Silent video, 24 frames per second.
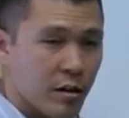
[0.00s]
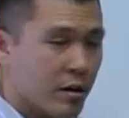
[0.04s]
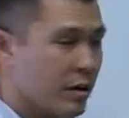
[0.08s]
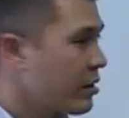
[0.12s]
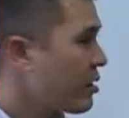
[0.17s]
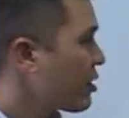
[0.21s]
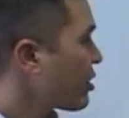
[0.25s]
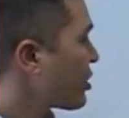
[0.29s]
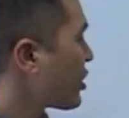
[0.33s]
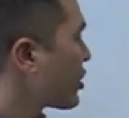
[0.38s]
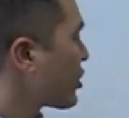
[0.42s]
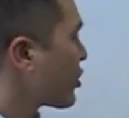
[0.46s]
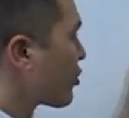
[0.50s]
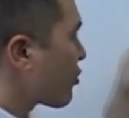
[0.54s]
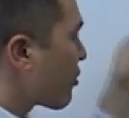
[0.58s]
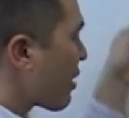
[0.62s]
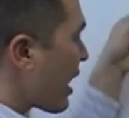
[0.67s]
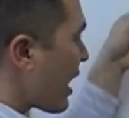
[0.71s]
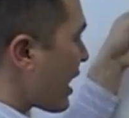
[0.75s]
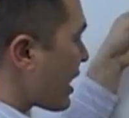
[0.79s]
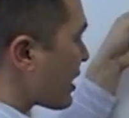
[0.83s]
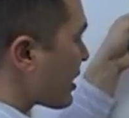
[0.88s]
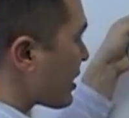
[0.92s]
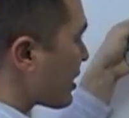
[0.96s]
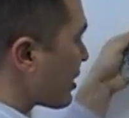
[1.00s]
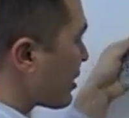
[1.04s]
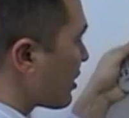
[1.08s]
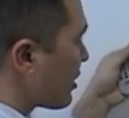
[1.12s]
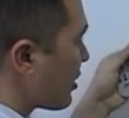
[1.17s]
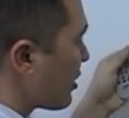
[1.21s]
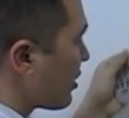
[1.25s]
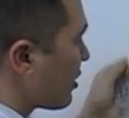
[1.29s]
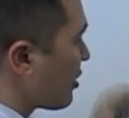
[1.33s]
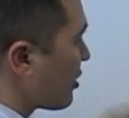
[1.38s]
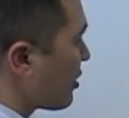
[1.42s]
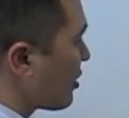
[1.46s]
The stress
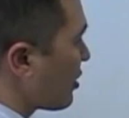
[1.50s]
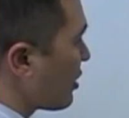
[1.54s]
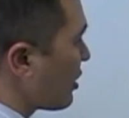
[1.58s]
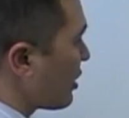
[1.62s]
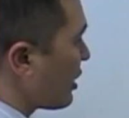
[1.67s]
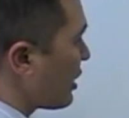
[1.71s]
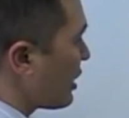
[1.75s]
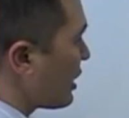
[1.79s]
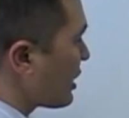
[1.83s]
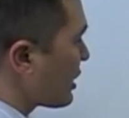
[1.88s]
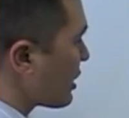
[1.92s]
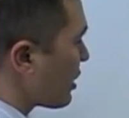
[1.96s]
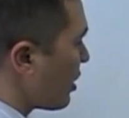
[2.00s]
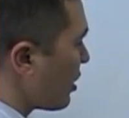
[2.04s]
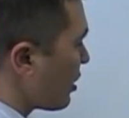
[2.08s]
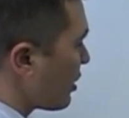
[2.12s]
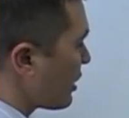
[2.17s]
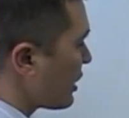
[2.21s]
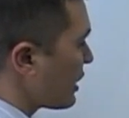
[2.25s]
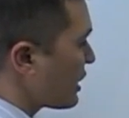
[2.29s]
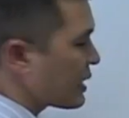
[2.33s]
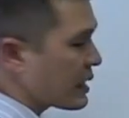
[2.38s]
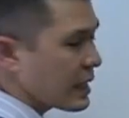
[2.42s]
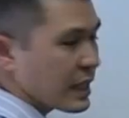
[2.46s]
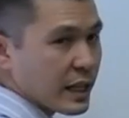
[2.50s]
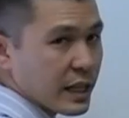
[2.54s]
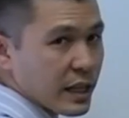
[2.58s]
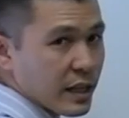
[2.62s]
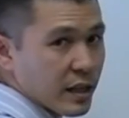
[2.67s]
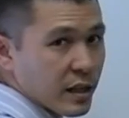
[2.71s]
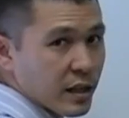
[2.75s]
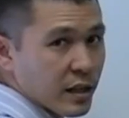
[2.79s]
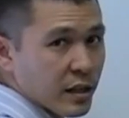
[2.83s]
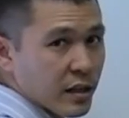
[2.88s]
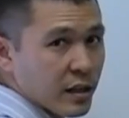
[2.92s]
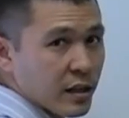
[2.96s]
is on this E.
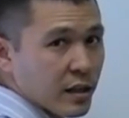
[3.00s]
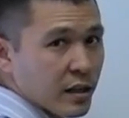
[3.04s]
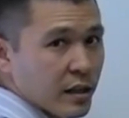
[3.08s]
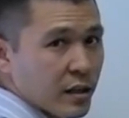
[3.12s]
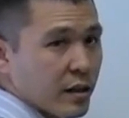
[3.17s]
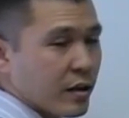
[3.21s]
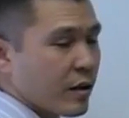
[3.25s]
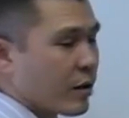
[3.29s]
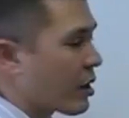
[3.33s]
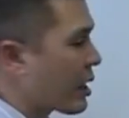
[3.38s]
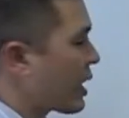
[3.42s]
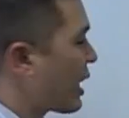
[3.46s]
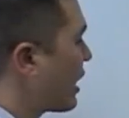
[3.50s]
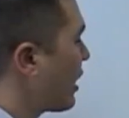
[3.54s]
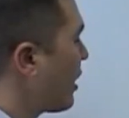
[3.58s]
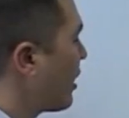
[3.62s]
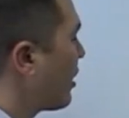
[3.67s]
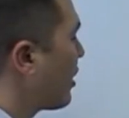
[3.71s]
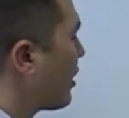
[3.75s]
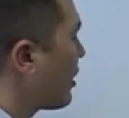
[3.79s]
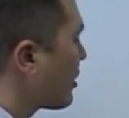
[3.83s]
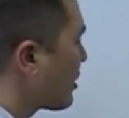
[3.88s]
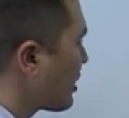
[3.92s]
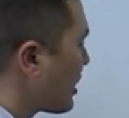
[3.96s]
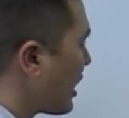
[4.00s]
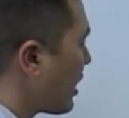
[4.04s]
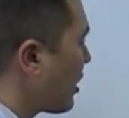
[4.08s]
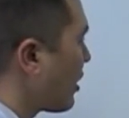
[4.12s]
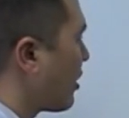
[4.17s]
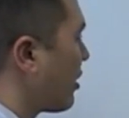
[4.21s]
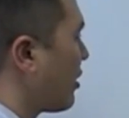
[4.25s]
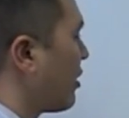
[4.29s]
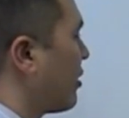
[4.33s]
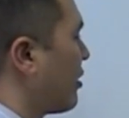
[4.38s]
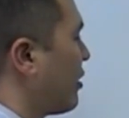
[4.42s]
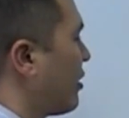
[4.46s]
Okay?
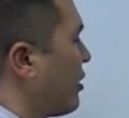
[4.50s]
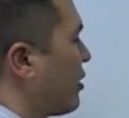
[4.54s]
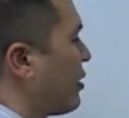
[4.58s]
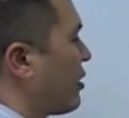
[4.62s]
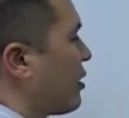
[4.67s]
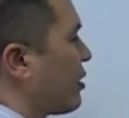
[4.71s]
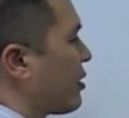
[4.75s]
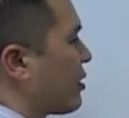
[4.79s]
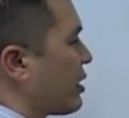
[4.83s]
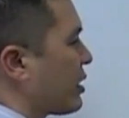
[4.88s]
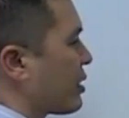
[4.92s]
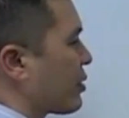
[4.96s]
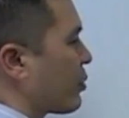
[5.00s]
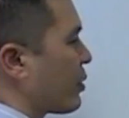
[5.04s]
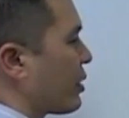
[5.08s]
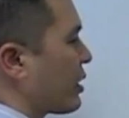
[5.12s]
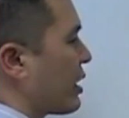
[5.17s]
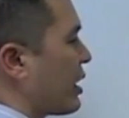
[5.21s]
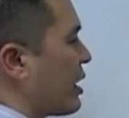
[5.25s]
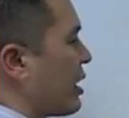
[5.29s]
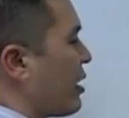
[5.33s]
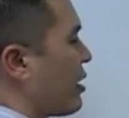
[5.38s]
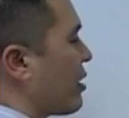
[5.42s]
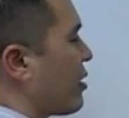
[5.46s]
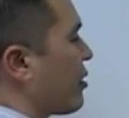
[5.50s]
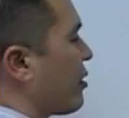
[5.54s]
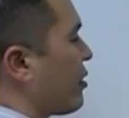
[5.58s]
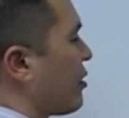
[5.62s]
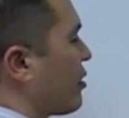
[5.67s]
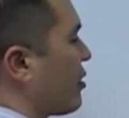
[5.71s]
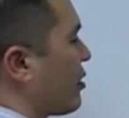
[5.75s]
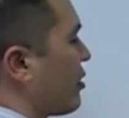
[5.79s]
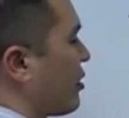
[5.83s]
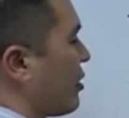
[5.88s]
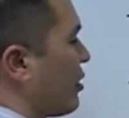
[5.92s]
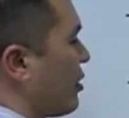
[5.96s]
Tele. This one here
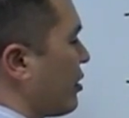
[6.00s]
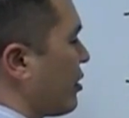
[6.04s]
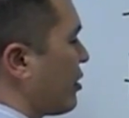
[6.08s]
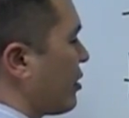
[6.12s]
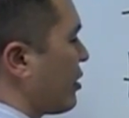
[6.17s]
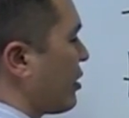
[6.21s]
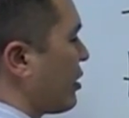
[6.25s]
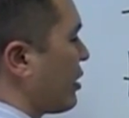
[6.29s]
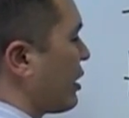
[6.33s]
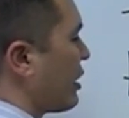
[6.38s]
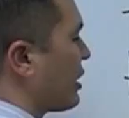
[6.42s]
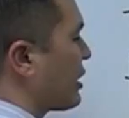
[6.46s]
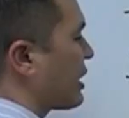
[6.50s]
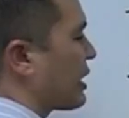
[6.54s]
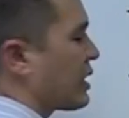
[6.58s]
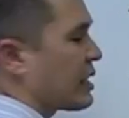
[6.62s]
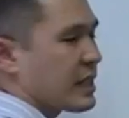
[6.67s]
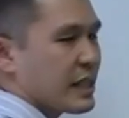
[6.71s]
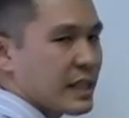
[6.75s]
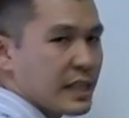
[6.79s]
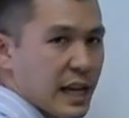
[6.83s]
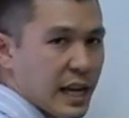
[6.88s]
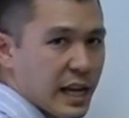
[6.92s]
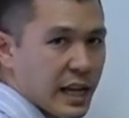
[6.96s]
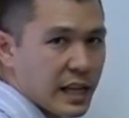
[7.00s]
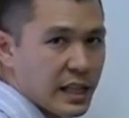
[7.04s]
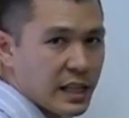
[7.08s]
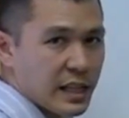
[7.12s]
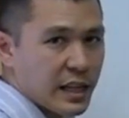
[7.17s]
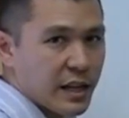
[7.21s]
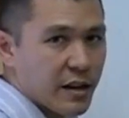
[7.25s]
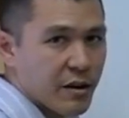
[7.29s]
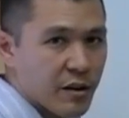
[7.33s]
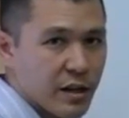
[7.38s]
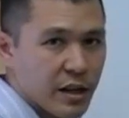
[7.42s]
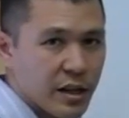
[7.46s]
is a
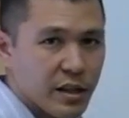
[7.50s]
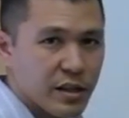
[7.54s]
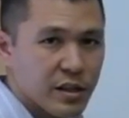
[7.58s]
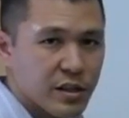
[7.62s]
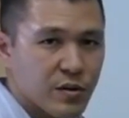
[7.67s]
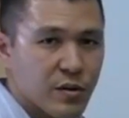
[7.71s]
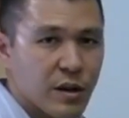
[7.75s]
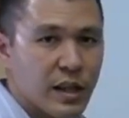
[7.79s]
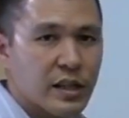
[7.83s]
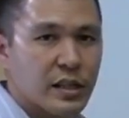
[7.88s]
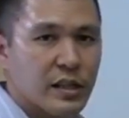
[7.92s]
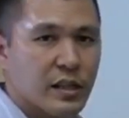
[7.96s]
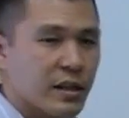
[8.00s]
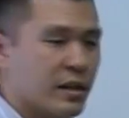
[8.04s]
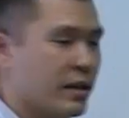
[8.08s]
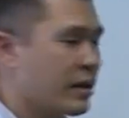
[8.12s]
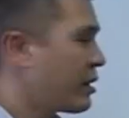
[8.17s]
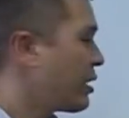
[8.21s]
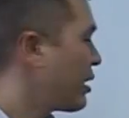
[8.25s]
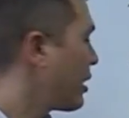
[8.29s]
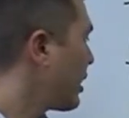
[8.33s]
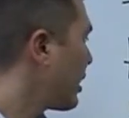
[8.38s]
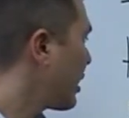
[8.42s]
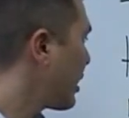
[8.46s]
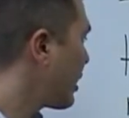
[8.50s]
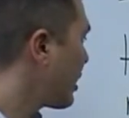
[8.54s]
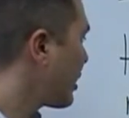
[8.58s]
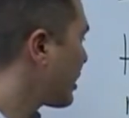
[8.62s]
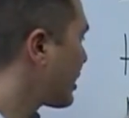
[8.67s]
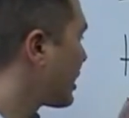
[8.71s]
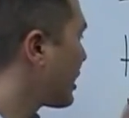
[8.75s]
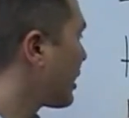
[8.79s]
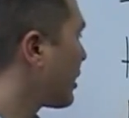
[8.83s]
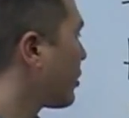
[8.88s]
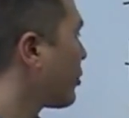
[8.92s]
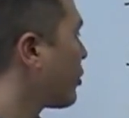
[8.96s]
secondary stress. A
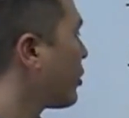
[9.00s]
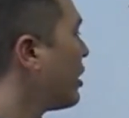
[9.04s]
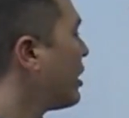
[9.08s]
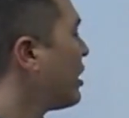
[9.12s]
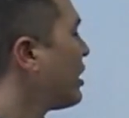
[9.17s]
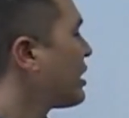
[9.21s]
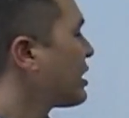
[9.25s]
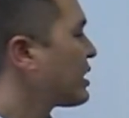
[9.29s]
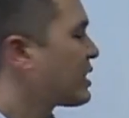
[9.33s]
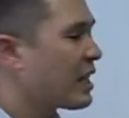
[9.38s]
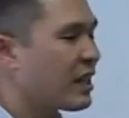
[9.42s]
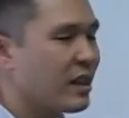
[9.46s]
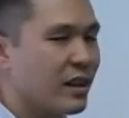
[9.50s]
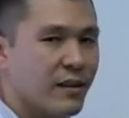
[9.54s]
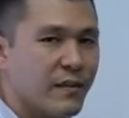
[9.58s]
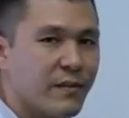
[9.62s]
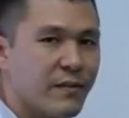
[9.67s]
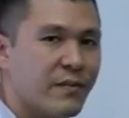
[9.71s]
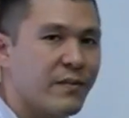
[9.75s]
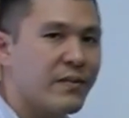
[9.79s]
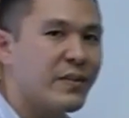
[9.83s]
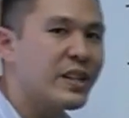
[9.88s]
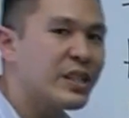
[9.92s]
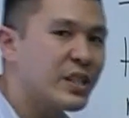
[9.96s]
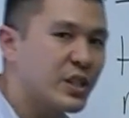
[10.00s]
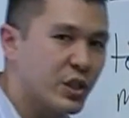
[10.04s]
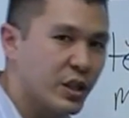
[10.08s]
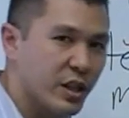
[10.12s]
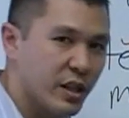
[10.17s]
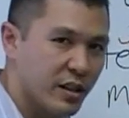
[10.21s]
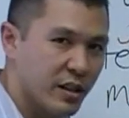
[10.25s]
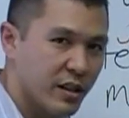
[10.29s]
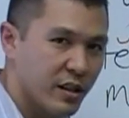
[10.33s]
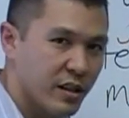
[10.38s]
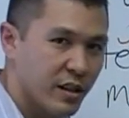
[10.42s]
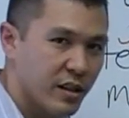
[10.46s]
syllable. Television.
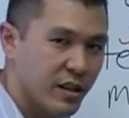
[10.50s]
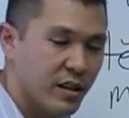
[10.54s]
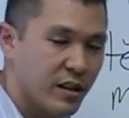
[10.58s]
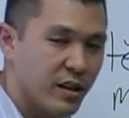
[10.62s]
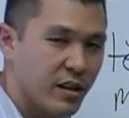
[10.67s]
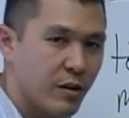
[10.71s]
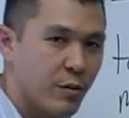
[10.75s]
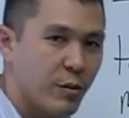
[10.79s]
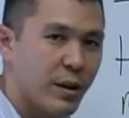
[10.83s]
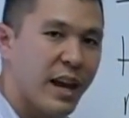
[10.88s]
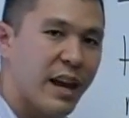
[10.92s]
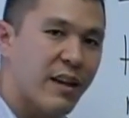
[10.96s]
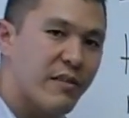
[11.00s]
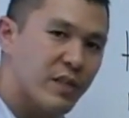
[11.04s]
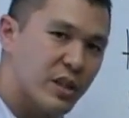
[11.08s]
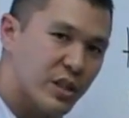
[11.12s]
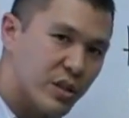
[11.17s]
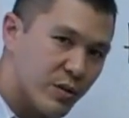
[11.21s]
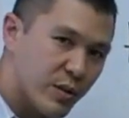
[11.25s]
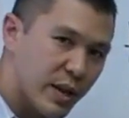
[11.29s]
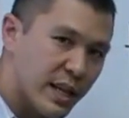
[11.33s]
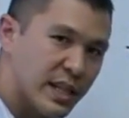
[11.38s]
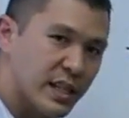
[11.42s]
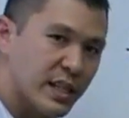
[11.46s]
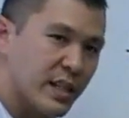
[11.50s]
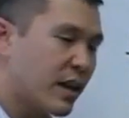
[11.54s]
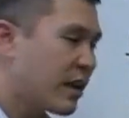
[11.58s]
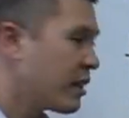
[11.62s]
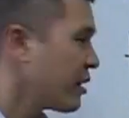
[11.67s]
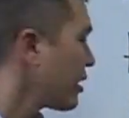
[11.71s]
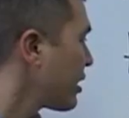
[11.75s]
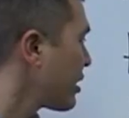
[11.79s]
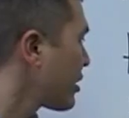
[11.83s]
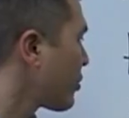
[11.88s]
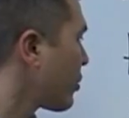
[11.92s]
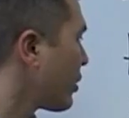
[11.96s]
We have a stress on
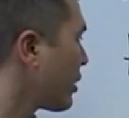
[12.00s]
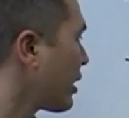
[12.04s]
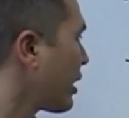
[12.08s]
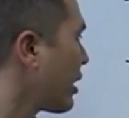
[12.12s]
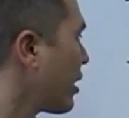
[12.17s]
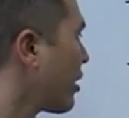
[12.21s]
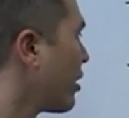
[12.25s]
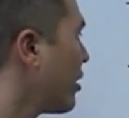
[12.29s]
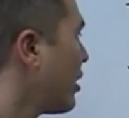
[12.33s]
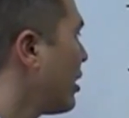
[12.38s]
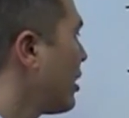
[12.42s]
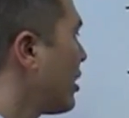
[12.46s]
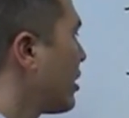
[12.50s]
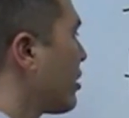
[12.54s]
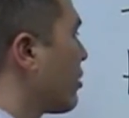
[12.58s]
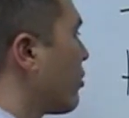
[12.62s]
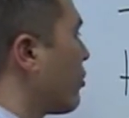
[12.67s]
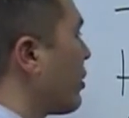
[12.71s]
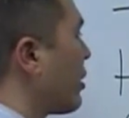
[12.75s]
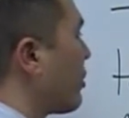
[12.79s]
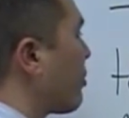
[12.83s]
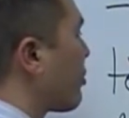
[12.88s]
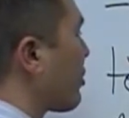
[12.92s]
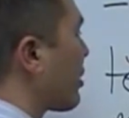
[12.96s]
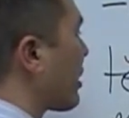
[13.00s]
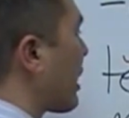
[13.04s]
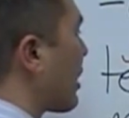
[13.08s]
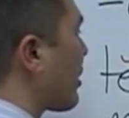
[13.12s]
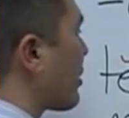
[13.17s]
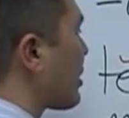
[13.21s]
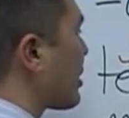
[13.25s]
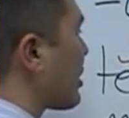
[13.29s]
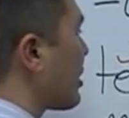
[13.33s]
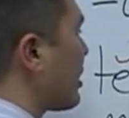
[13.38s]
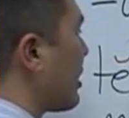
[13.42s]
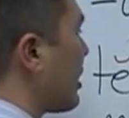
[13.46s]
this one here. We
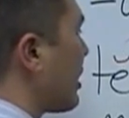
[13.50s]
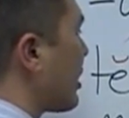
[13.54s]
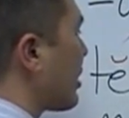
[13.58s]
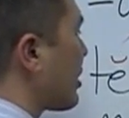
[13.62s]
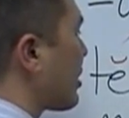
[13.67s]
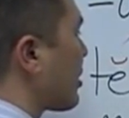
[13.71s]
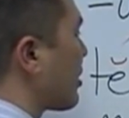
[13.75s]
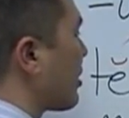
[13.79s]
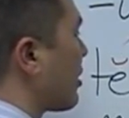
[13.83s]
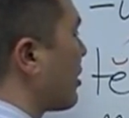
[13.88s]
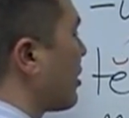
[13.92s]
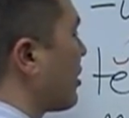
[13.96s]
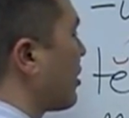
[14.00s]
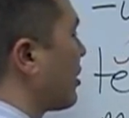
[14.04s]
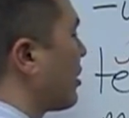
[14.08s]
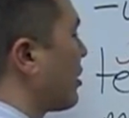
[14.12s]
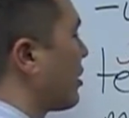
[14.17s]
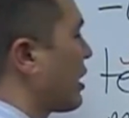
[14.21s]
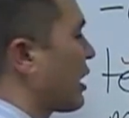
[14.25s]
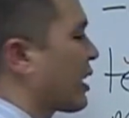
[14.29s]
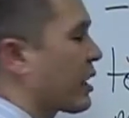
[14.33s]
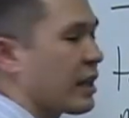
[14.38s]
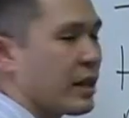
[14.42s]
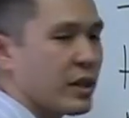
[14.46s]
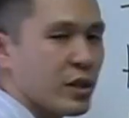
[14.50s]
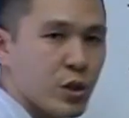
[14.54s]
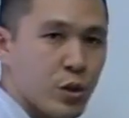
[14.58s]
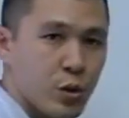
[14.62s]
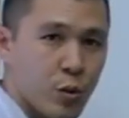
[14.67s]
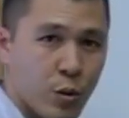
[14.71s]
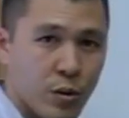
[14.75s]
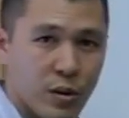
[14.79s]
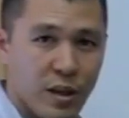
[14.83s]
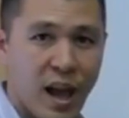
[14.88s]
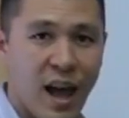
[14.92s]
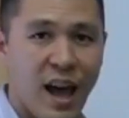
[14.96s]
pronounce this like a
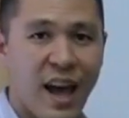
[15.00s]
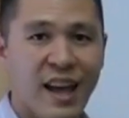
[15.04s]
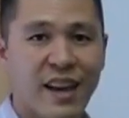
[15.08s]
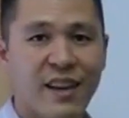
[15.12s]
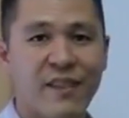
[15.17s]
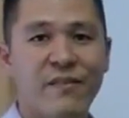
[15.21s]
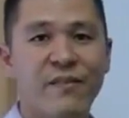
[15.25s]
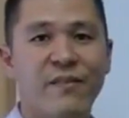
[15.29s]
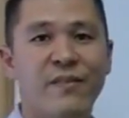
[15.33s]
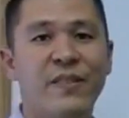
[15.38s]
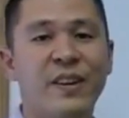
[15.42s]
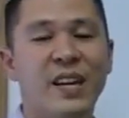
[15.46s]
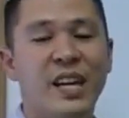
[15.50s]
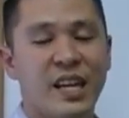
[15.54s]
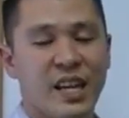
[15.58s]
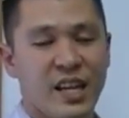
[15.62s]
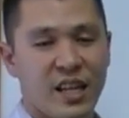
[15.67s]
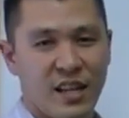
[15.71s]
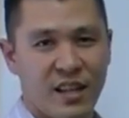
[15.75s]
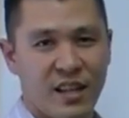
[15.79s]
short I. Vi.